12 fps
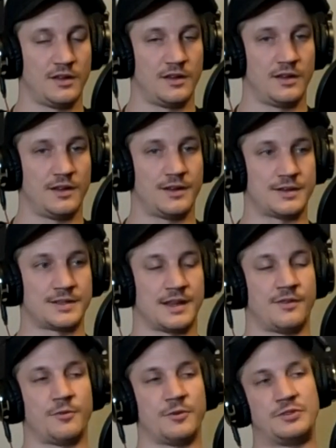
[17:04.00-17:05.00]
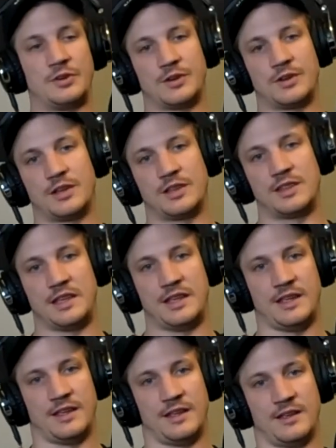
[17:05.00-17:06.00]
is that if we took
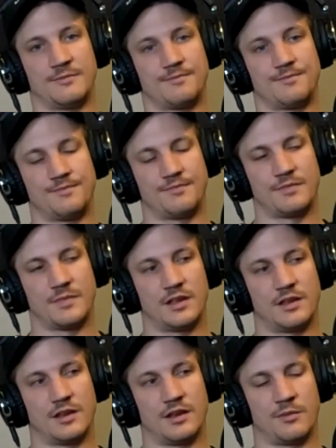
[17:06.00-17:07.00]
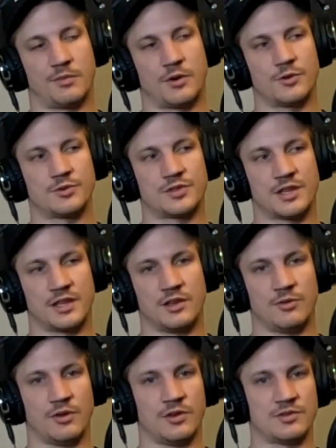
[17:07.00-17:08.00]
the approach that you
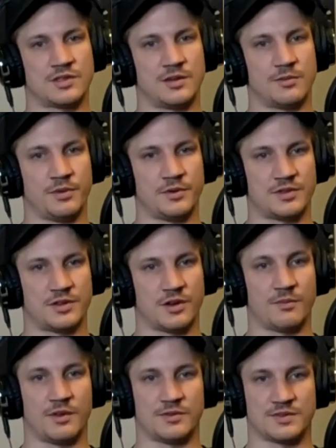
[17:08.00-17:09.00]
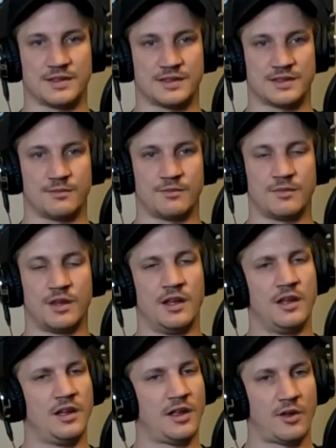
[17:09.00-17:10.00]
use to boost your immune system,
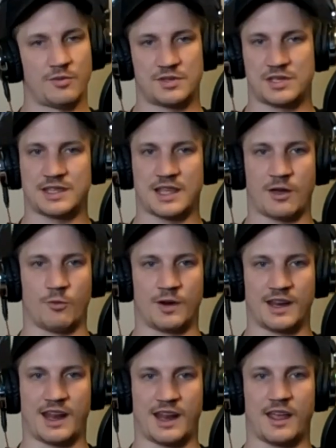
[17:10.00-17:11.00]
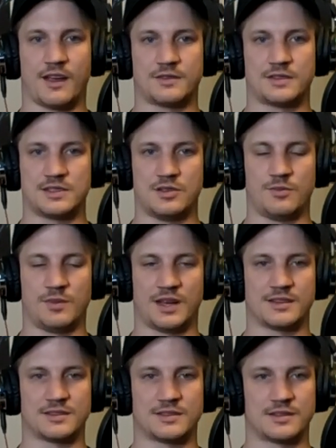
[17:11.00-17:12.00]
which is that 1.5 to 2
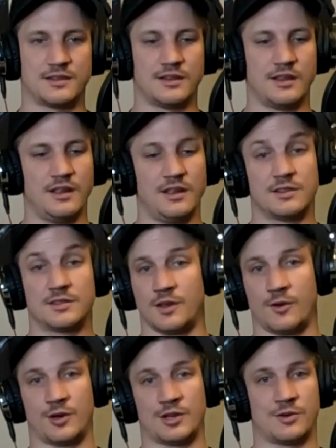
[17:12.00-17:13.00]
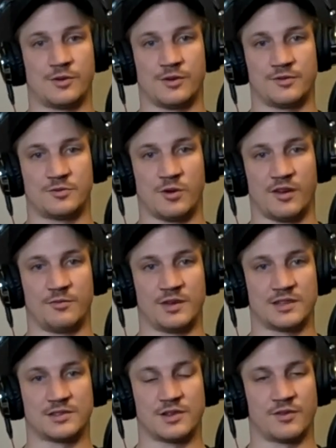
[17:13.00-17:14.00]
minutes, so a total of 12 minutes
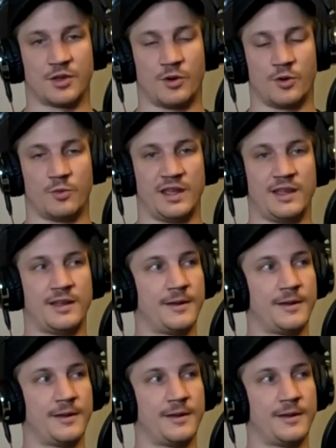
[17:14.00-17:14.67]
over the whole week,